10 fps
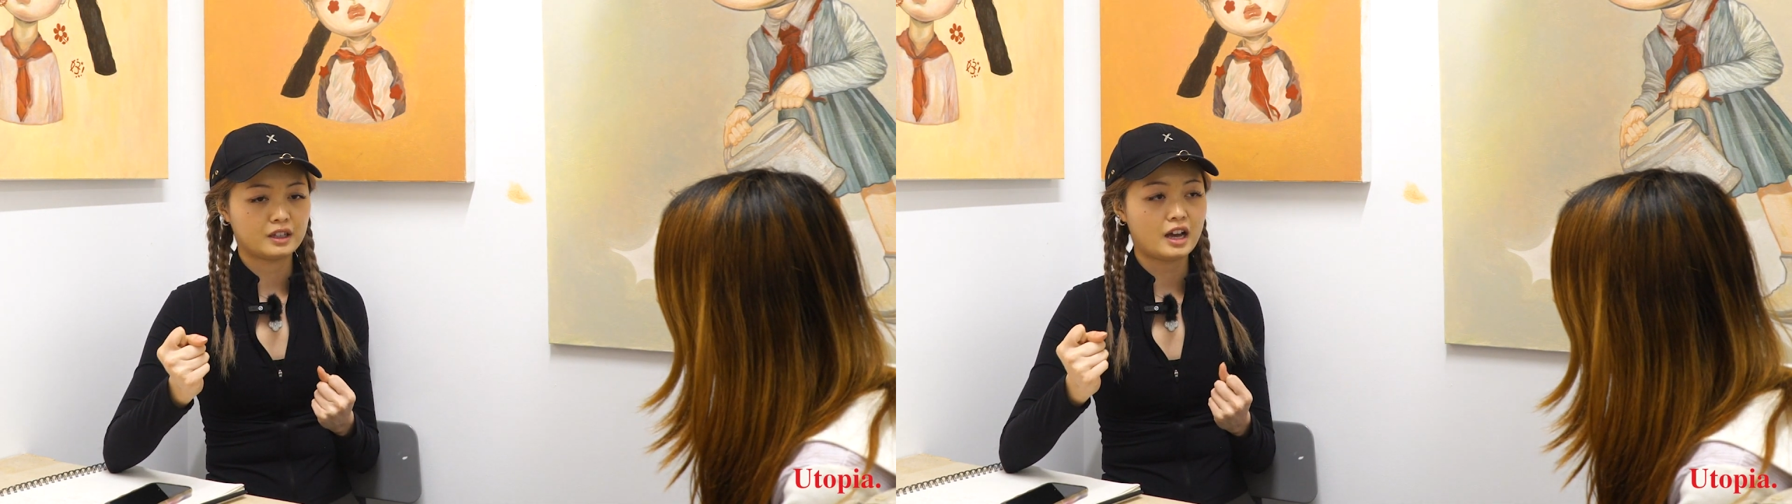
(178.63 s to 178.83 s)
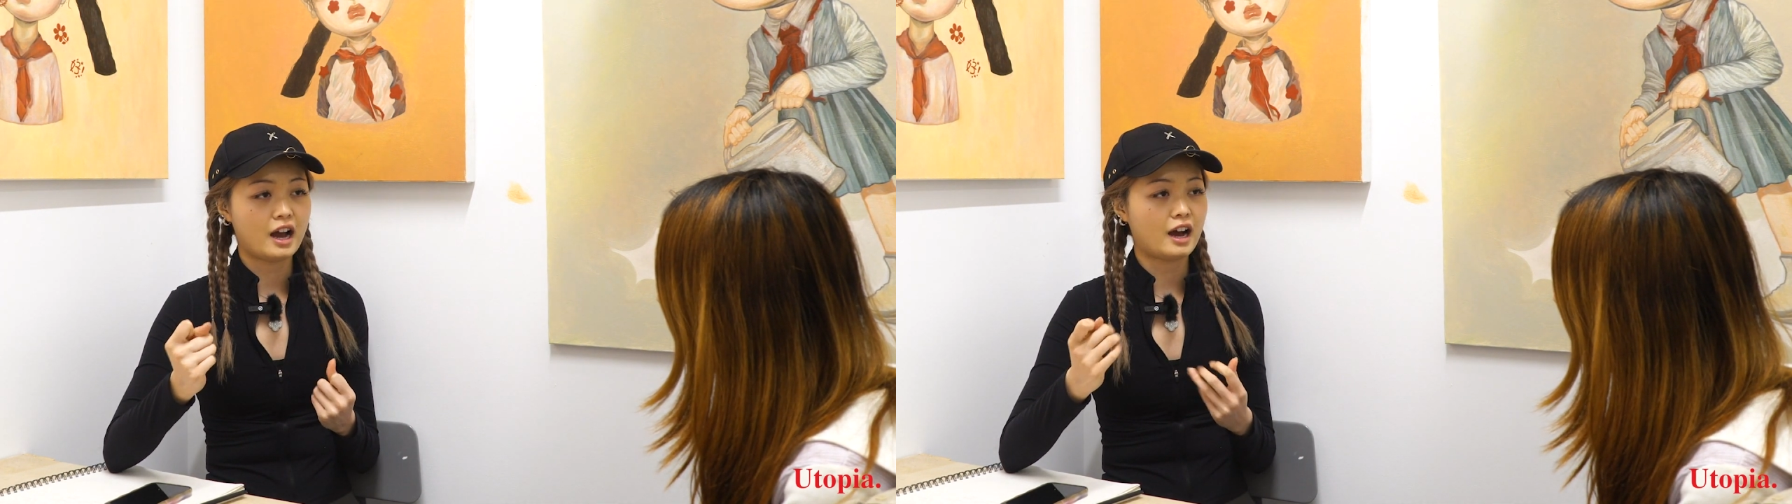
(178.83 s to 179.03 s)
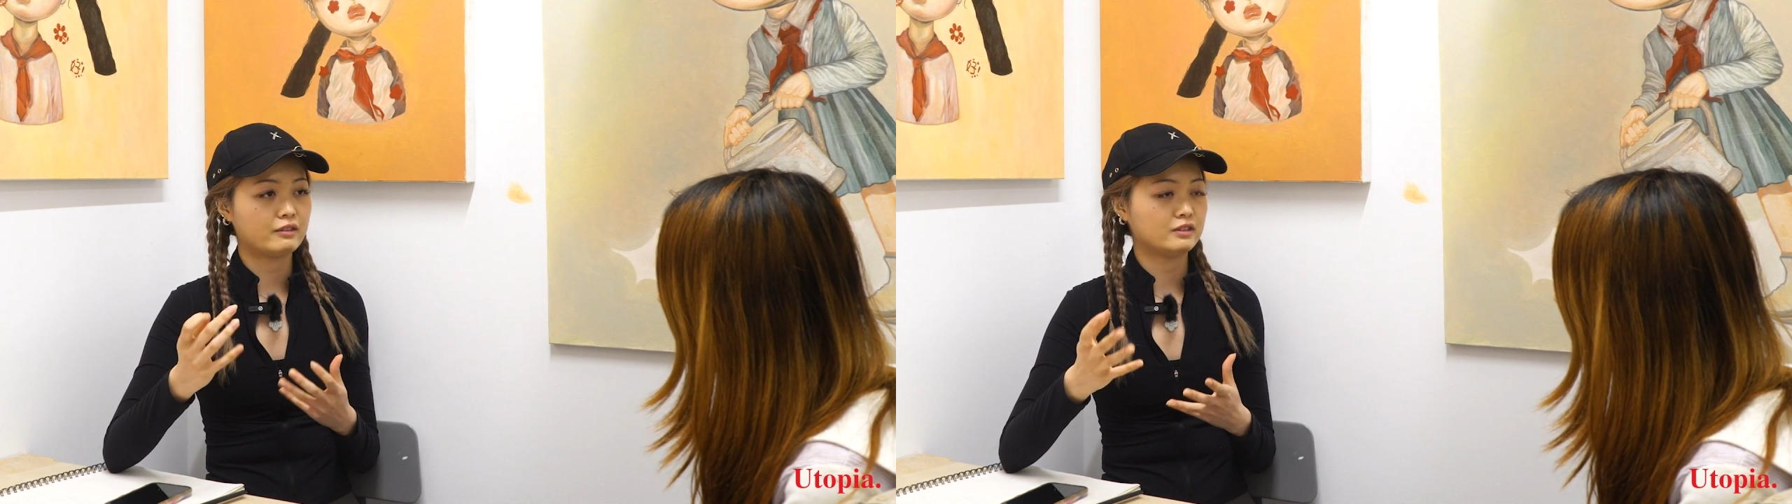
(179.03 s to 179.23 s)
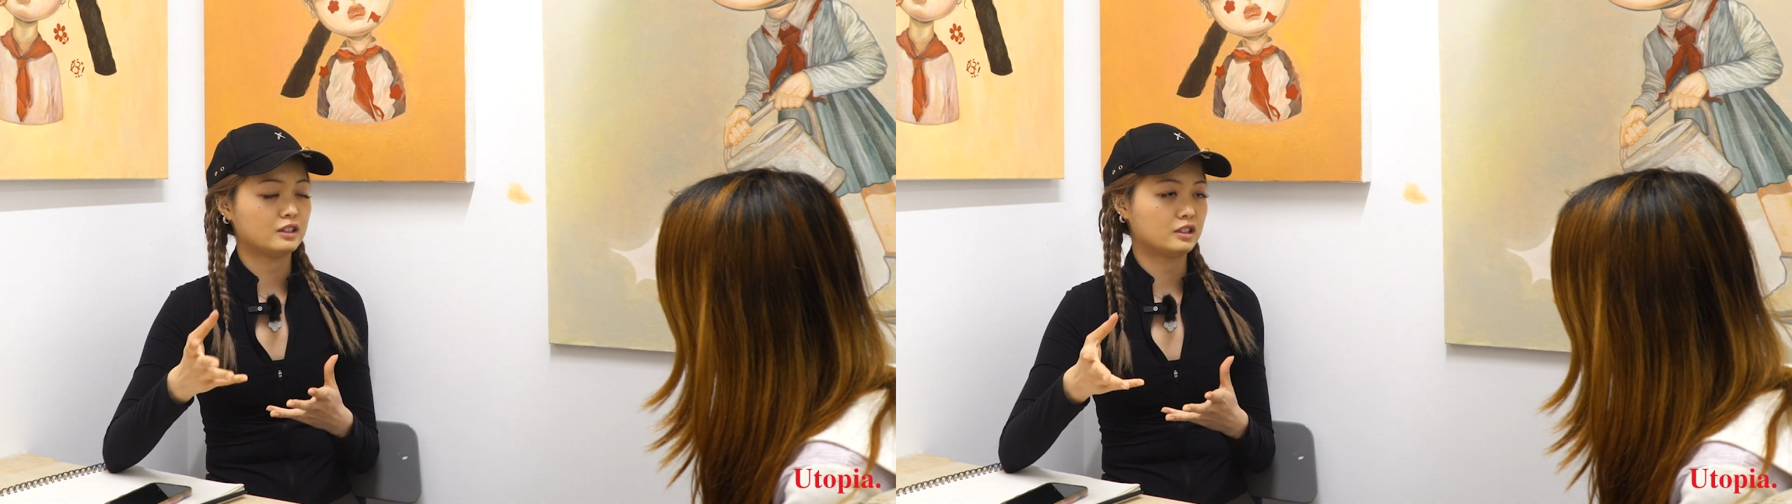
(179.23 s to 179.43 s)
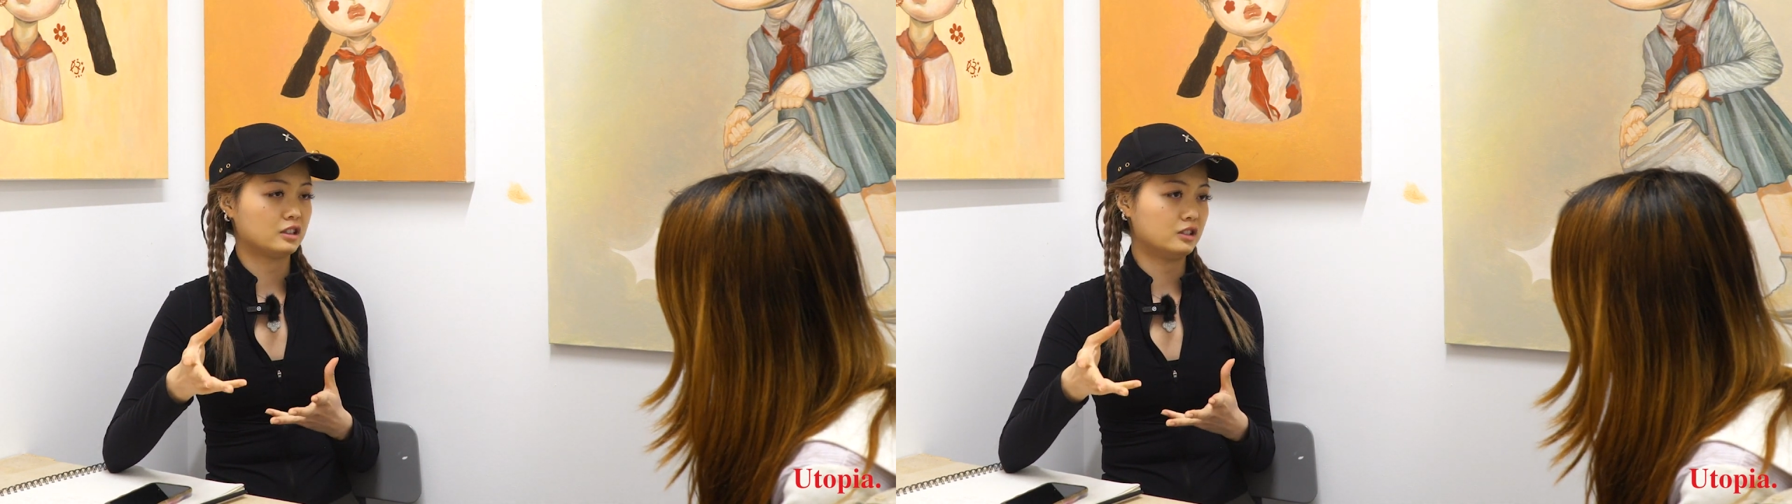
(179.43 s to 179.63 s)
having
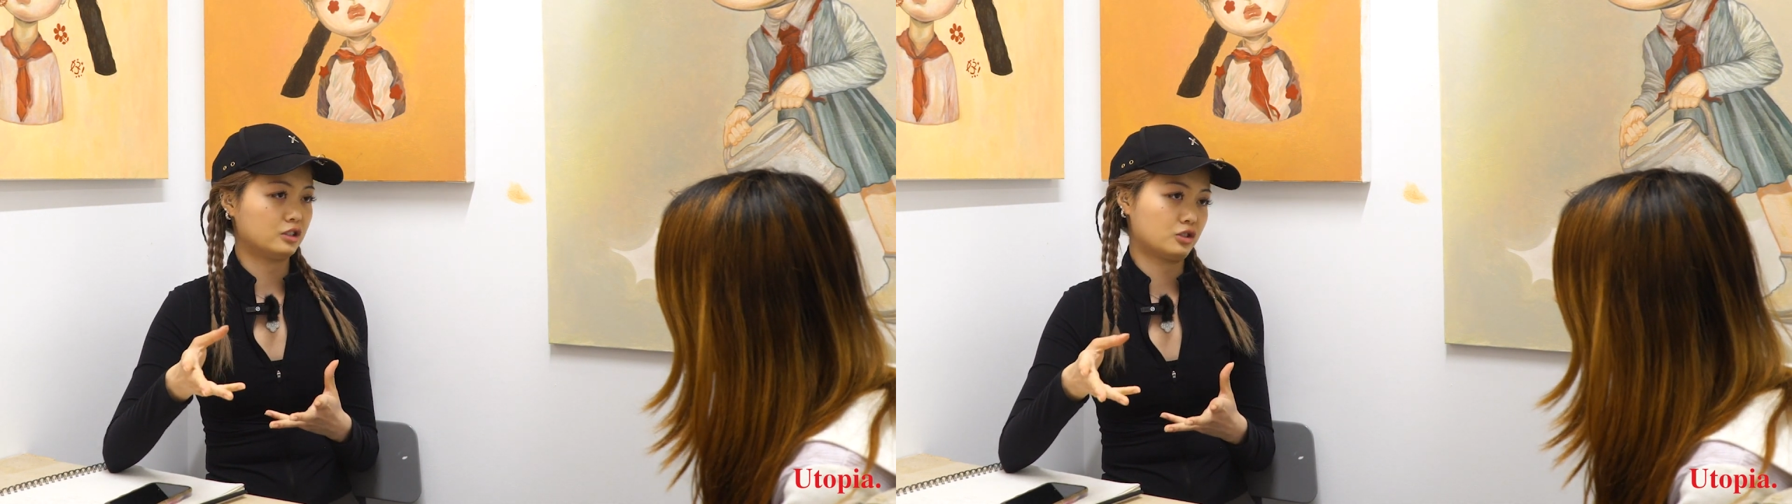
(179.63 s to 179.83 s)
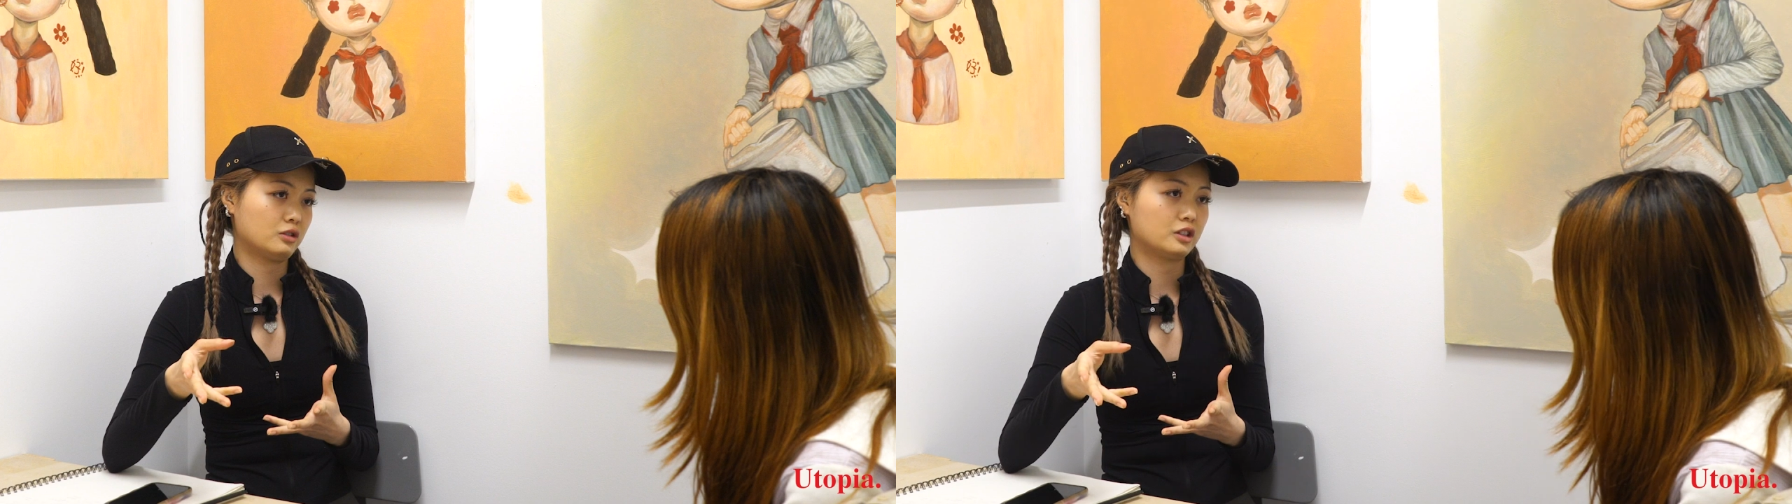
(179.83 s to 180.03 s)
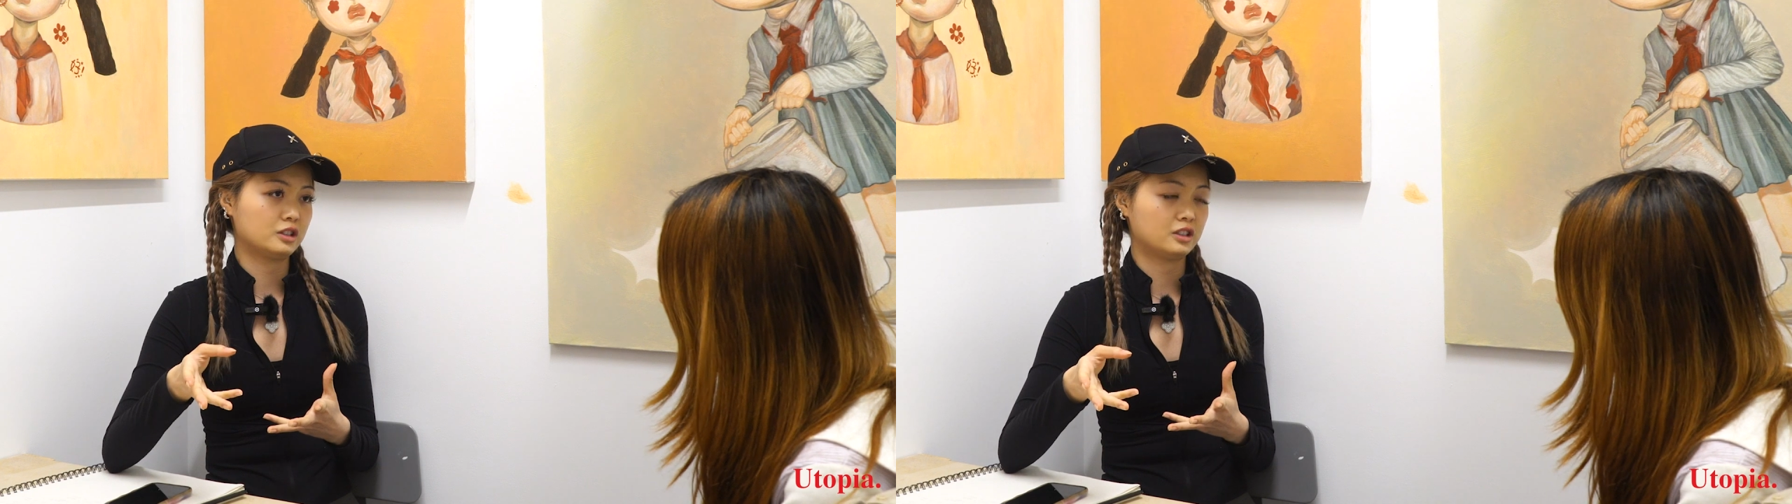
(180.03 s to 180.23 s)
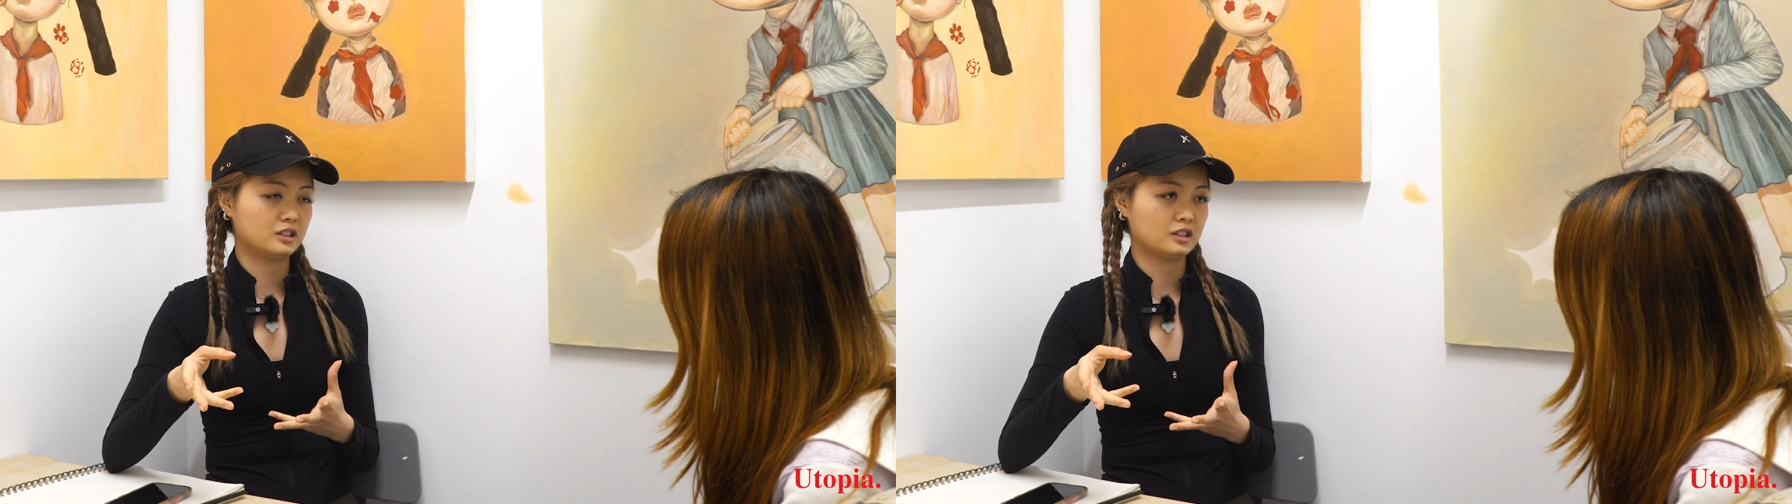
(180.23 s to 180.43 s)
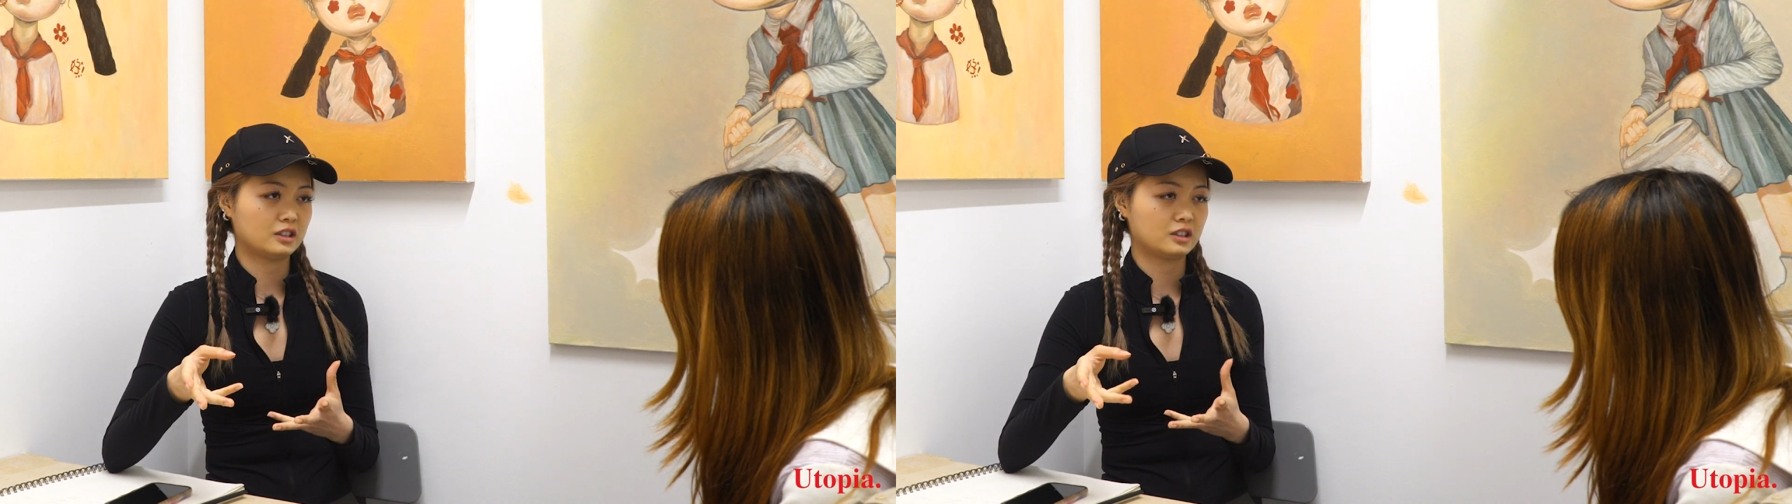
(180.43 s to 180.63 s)
their initial
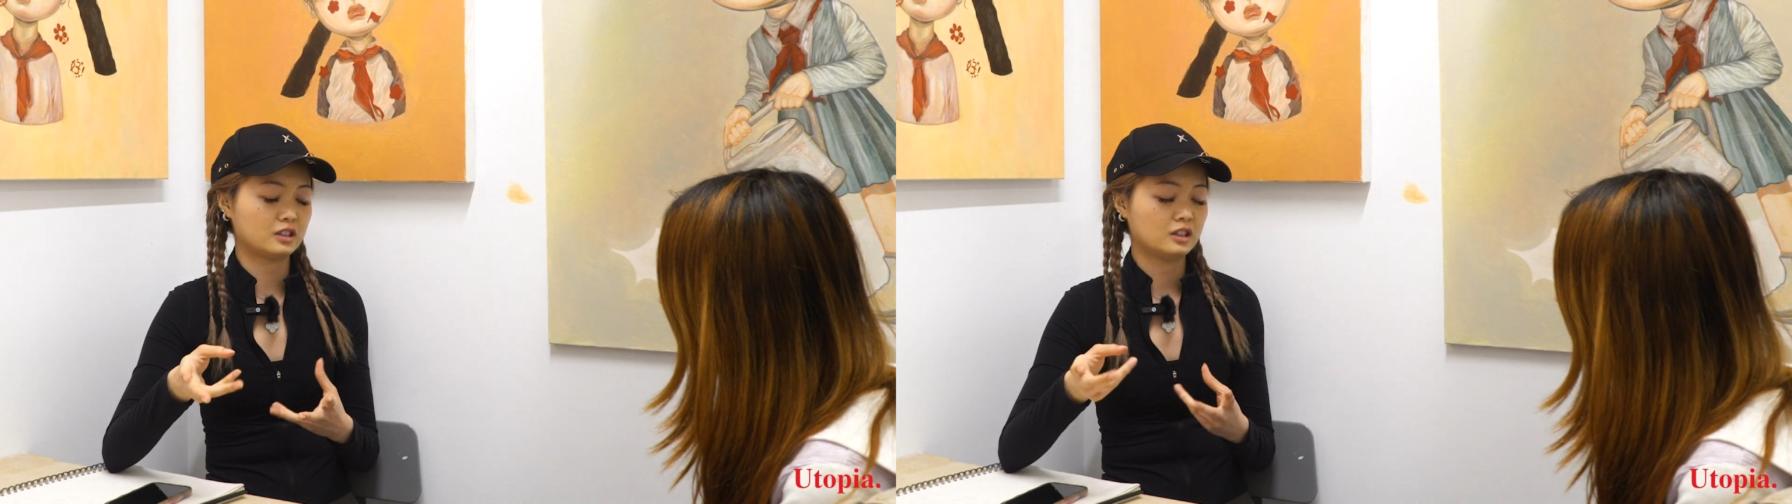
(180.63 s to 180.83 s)
artistic